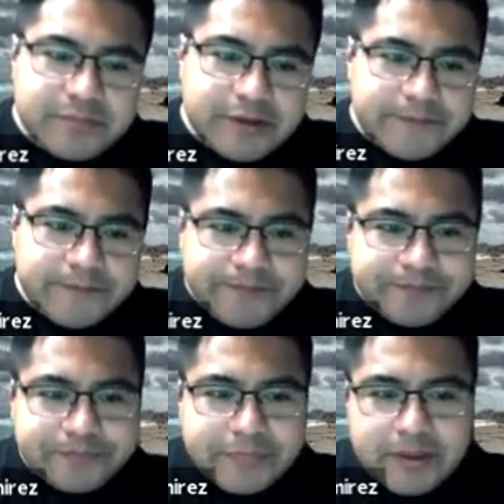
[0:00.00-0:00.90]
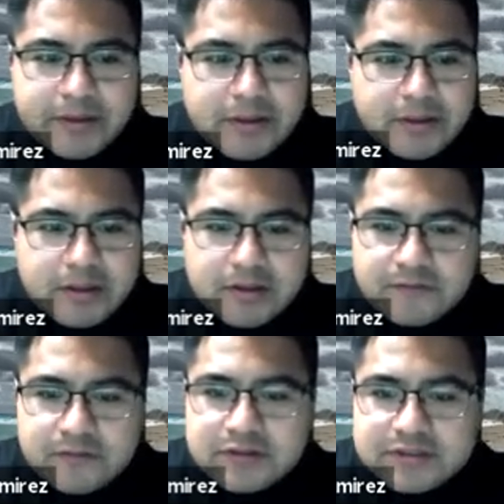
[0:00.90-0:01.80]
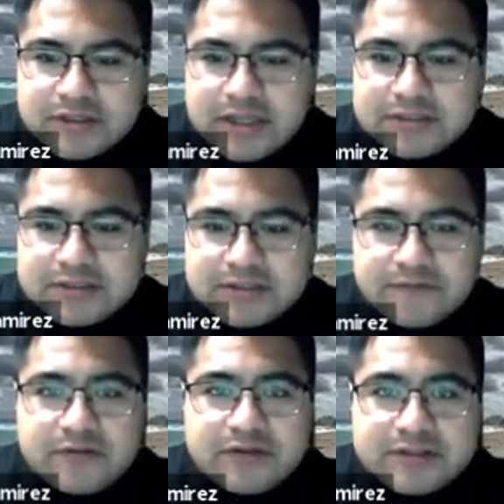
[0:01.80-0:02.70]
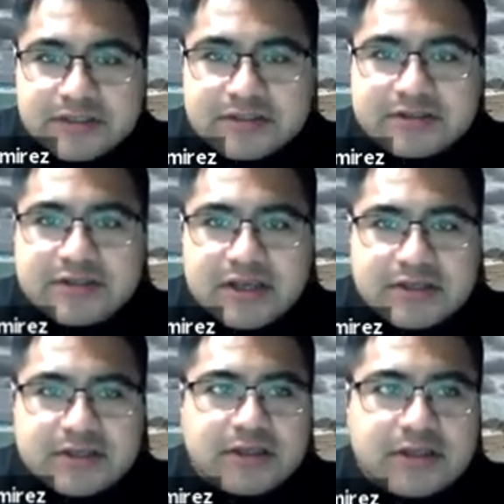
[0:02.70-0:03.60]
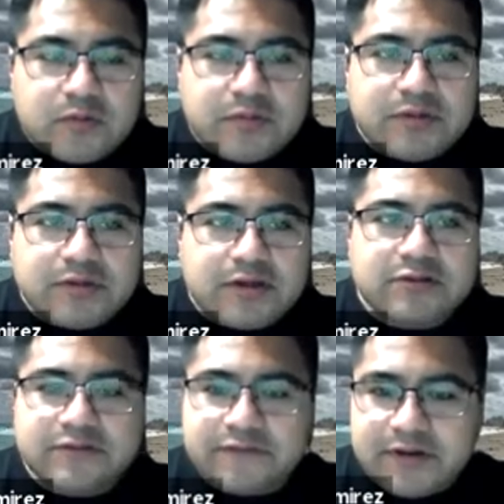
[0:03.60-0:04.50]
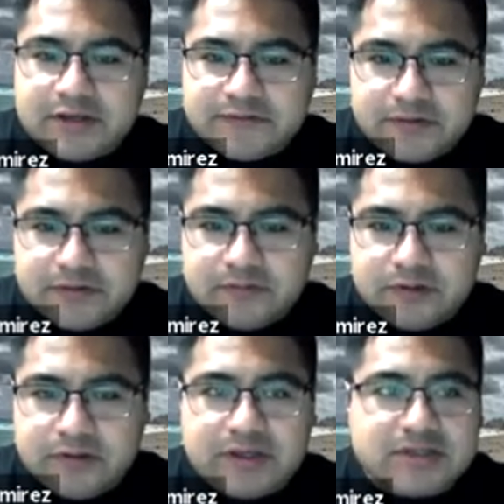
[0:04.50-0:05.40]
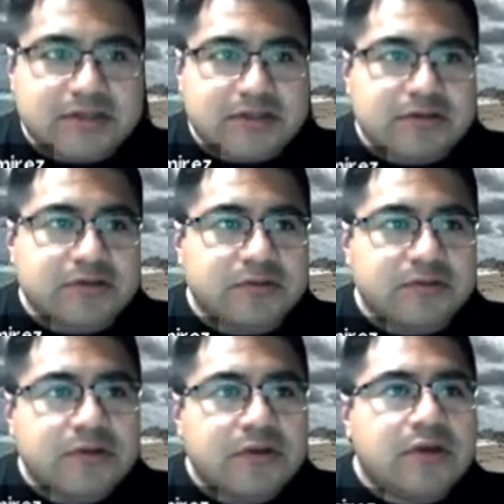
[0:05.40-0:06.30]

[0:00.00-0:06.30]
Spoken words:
But for this lesson, for this exercise, I think that'll suffice for you, what you guys need to do.